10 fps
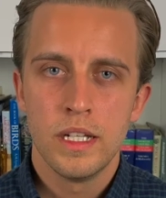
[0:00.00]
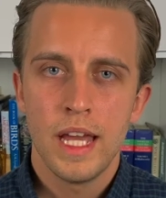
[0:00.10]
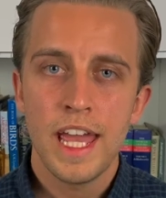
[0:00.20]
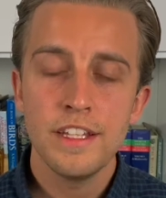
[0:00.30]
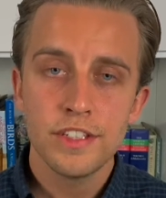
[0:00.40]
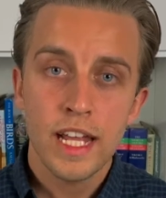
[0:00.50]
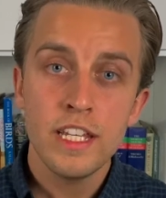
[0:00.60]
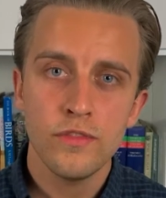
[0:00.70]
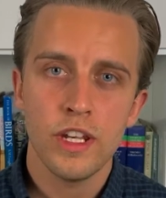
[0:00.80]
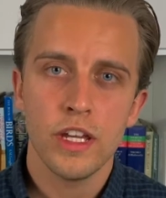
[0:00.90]
In
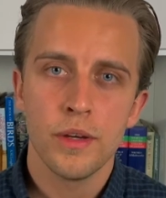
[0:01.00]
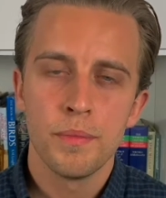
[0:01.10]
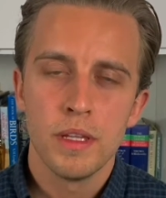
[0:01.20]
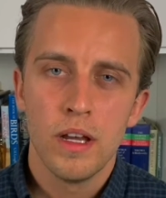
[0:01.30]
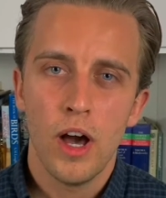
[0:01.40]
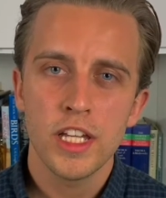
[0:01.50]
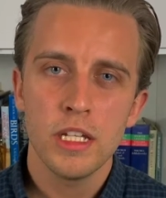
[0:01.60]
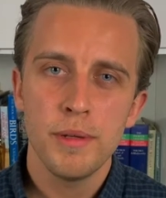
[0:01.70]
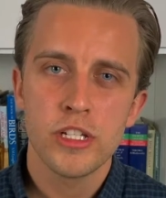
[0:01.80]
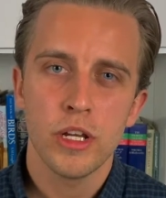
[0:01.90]
today's video, I'm going to
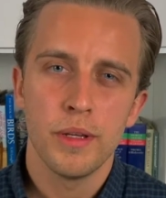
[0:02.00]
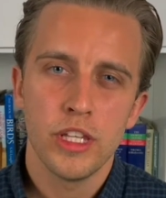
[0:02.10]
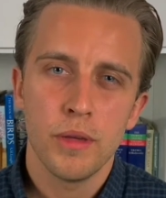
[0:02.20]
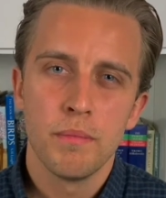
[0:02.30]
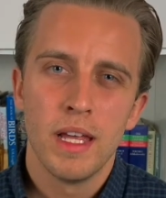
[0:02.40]
be showing you